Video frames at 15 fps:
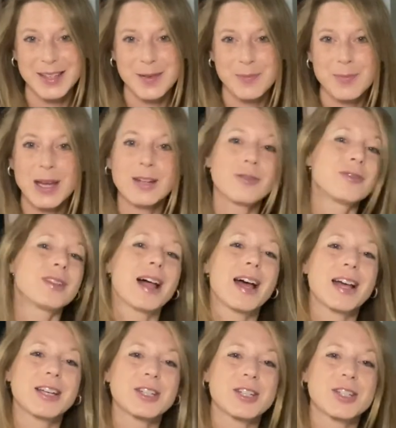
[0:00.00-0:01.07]
made
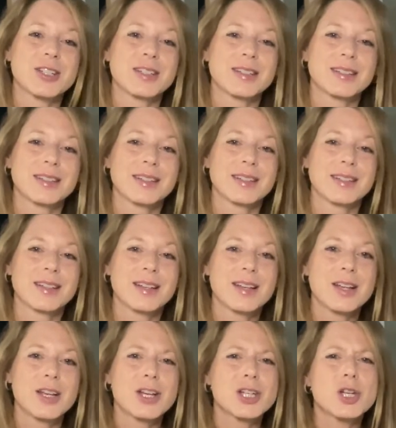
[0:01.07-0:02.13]
flesh,
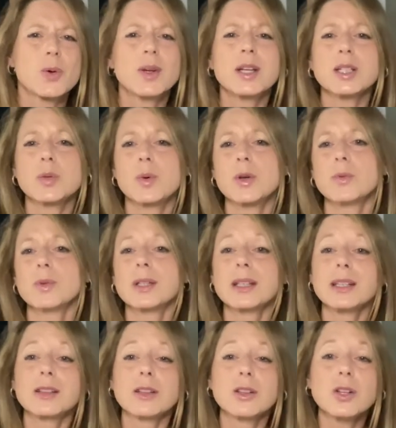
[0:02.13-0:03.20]
showing us what it
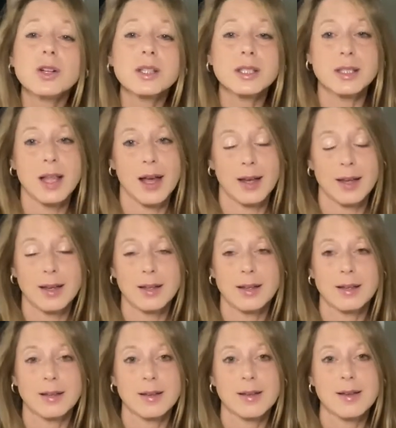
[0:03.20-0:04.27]
really looks like
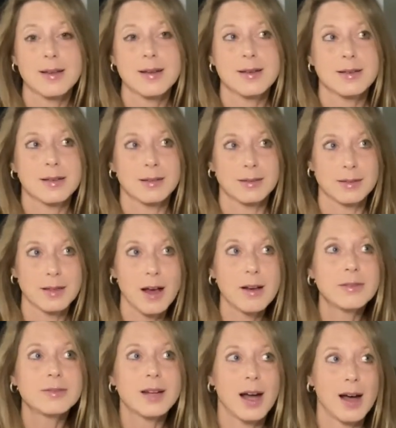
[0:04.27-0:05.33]
to
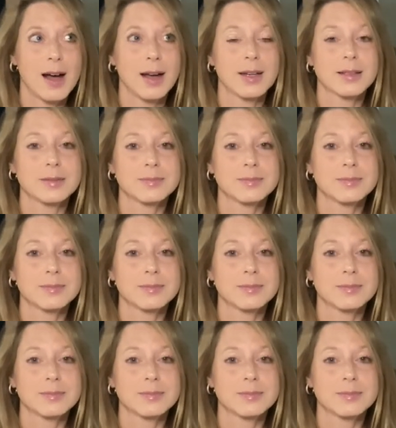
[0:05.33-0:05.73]
love God